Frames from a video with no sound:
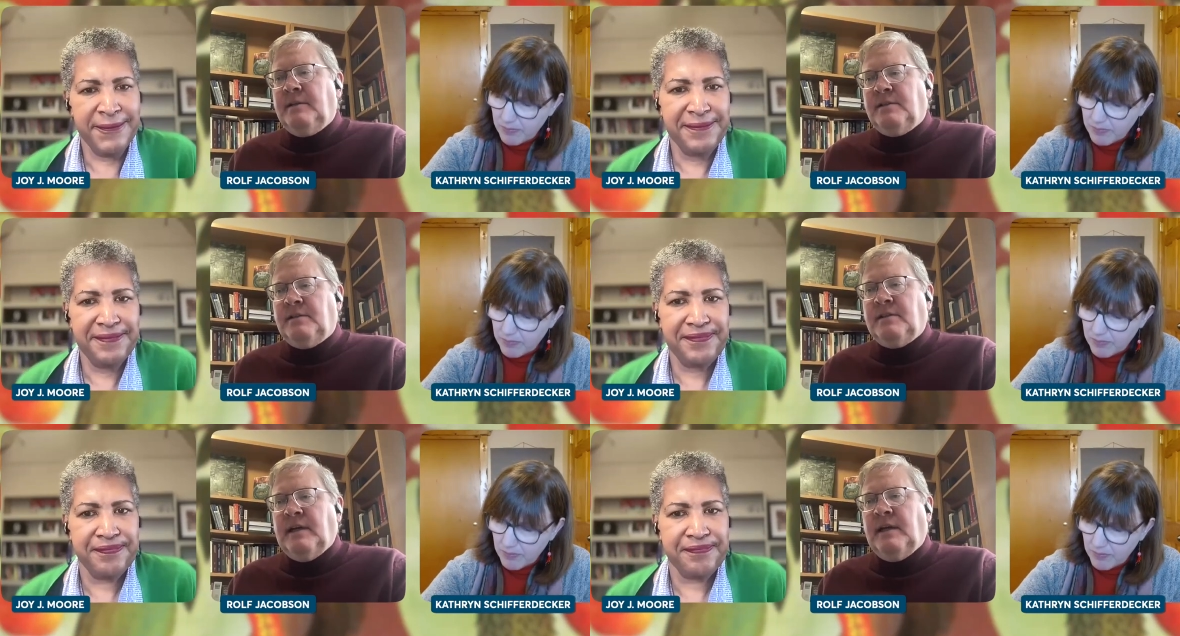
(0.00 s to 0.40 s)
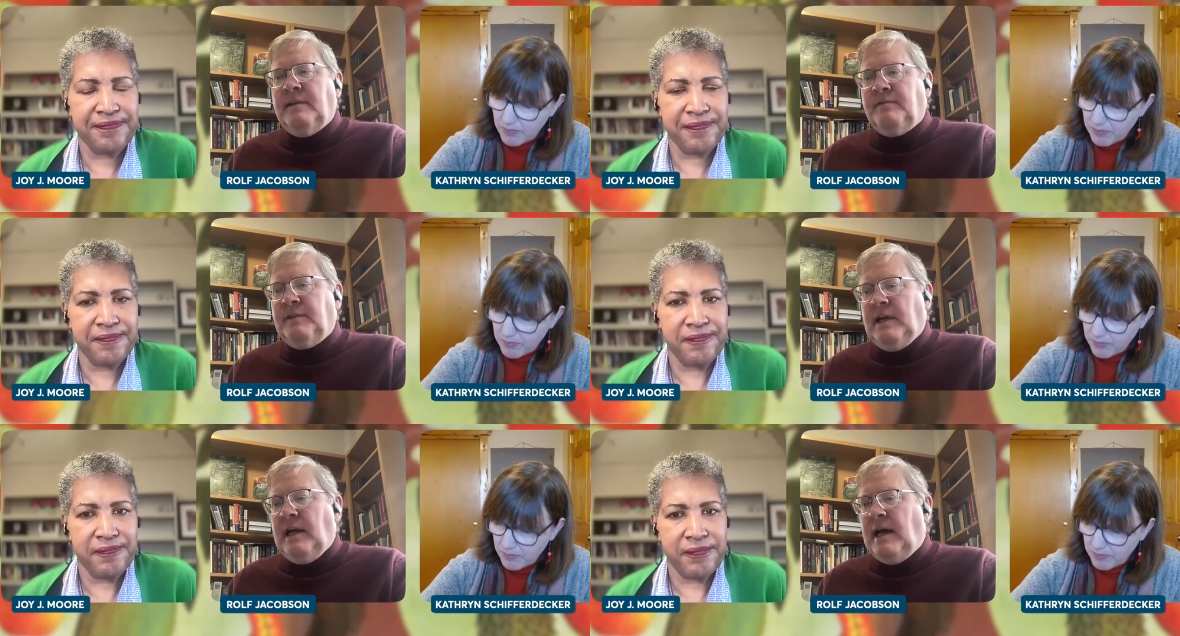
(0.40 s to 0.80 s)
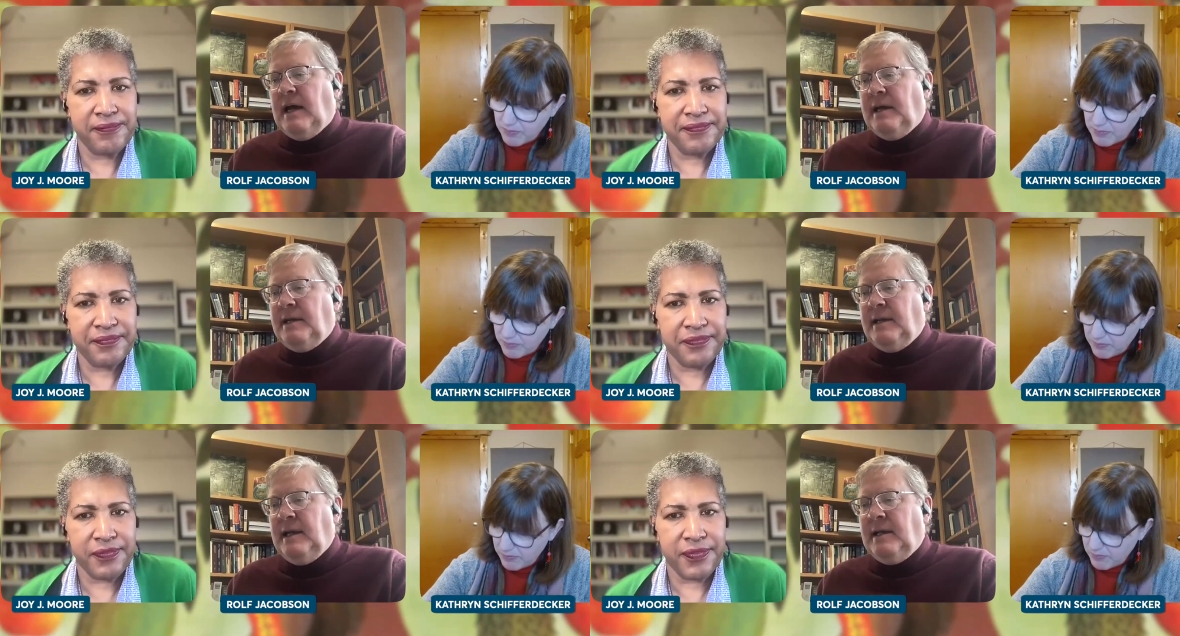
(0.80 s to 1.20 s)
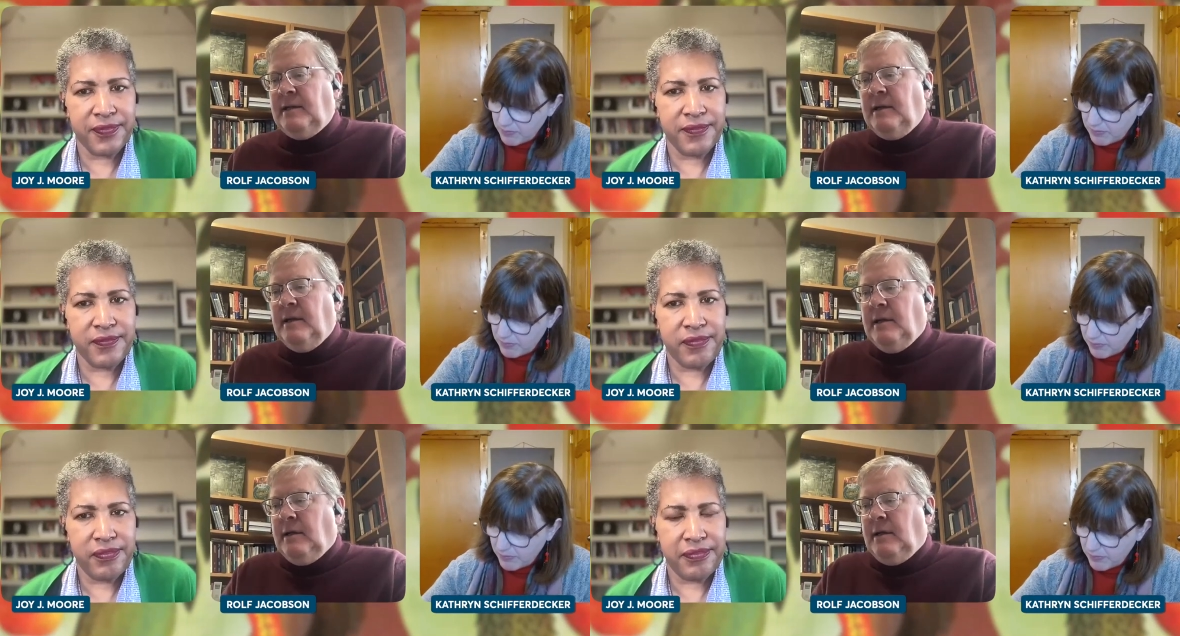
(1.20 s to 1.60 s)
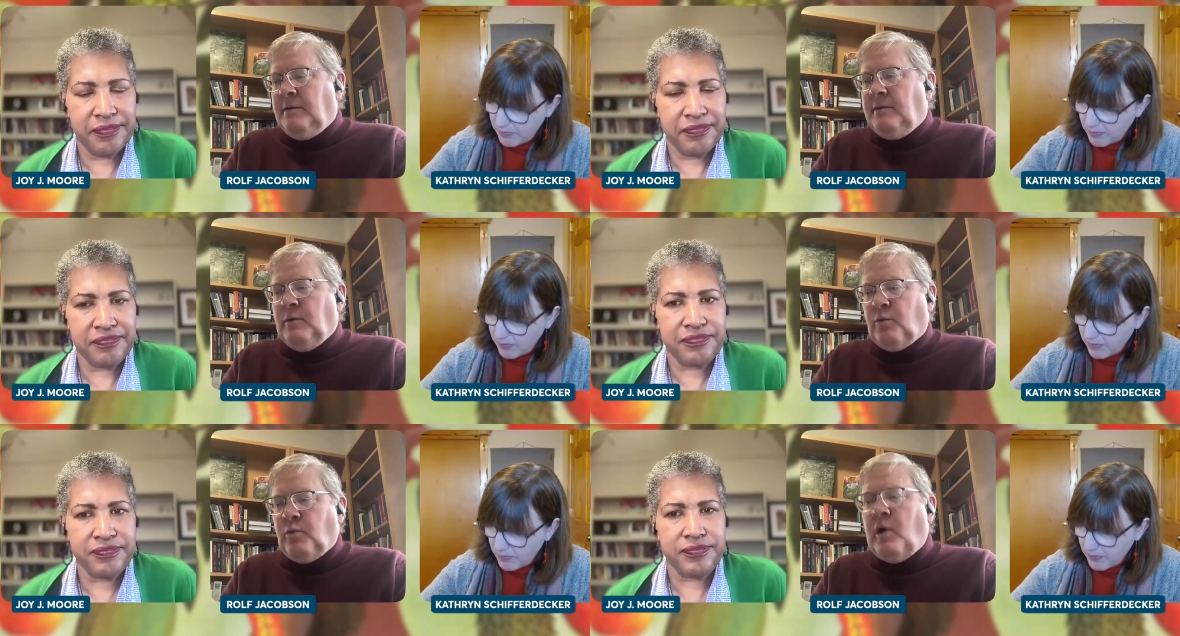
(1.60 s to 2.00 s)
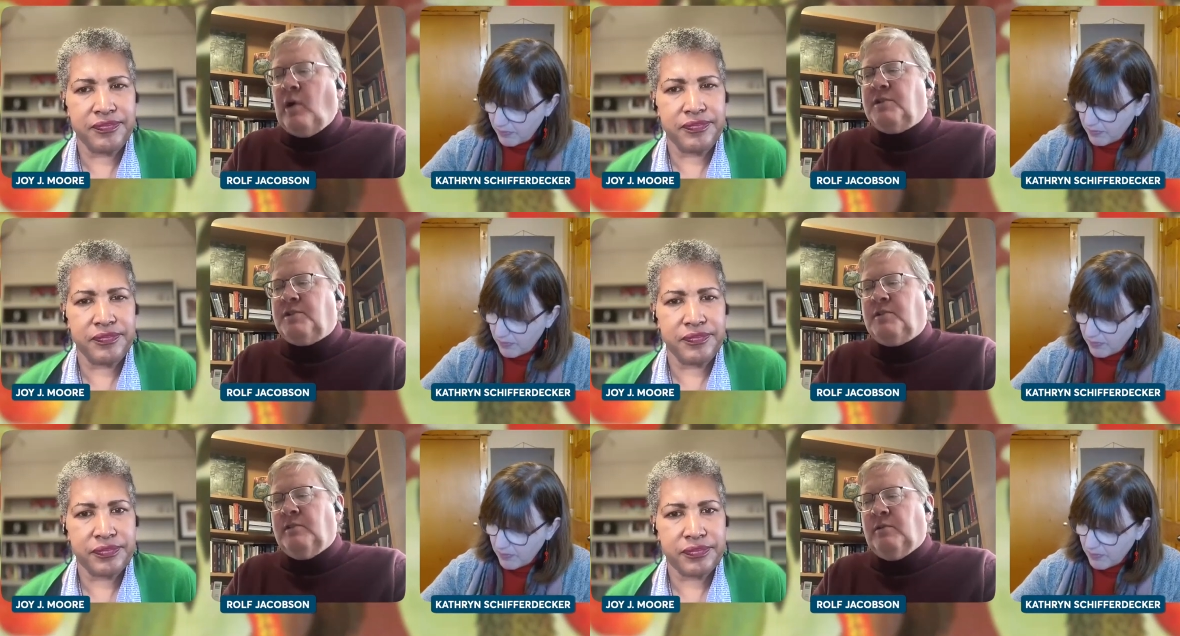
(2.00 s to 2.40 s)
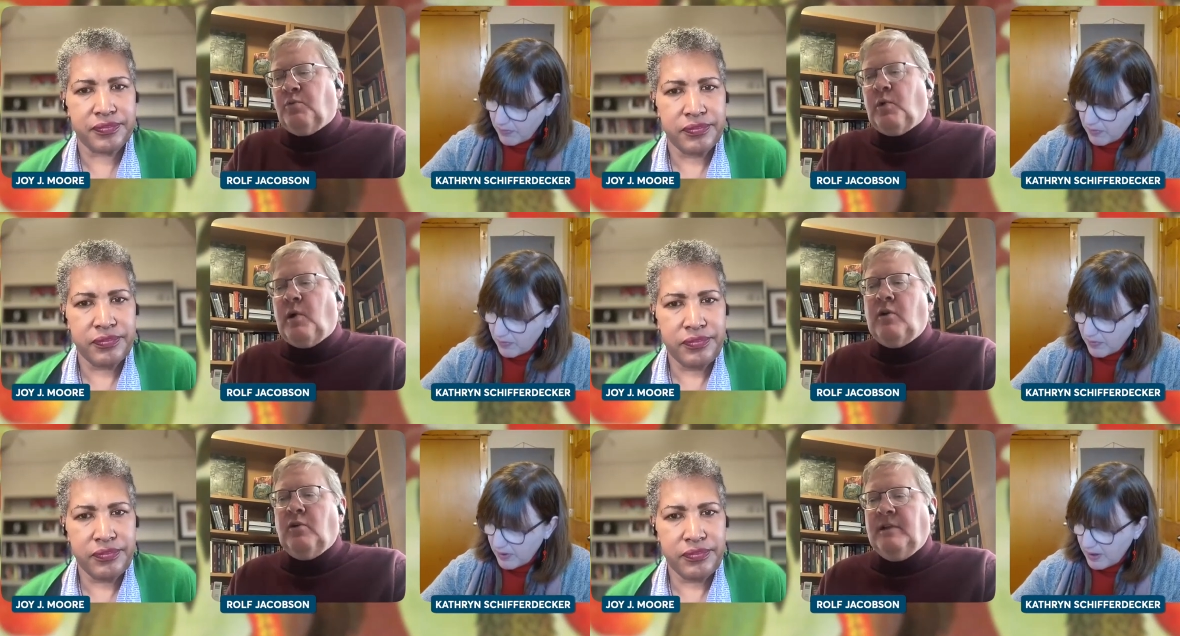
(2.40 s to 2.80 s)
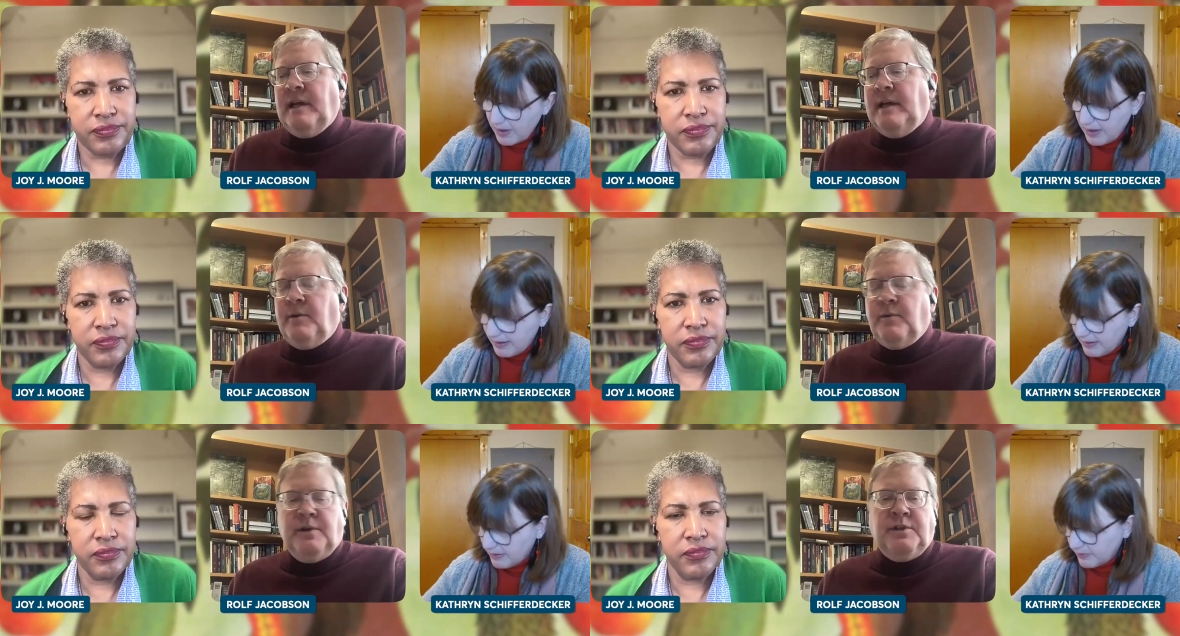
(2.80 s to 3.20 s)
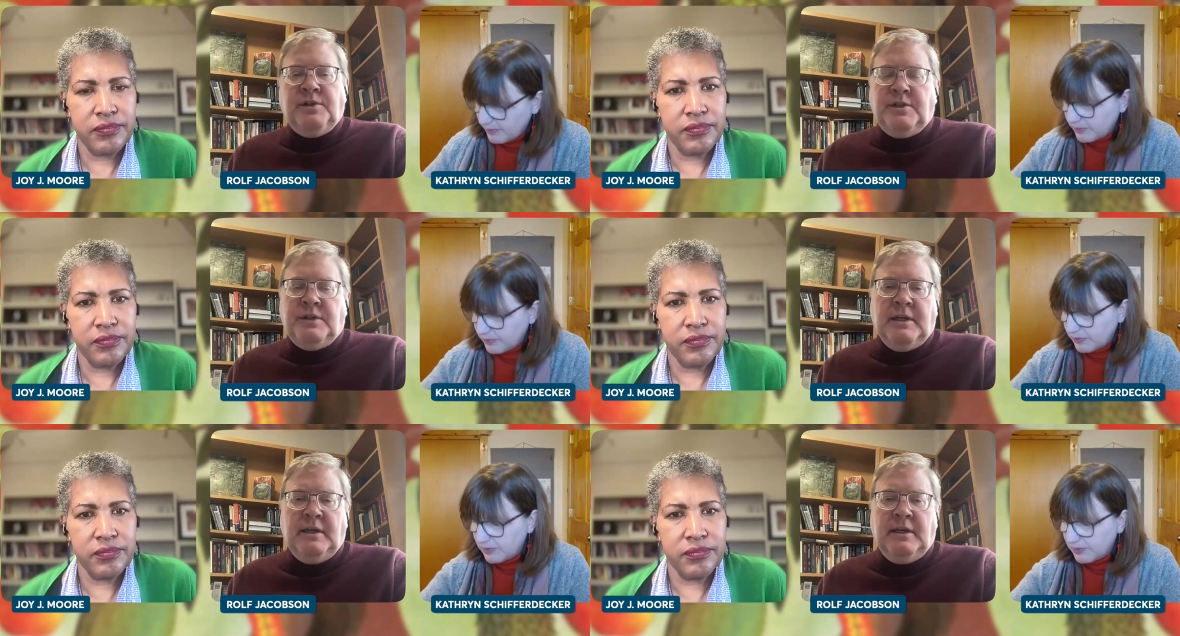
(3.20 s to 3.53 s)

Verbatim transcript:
Speaker 1: Son of God, and so the royal language,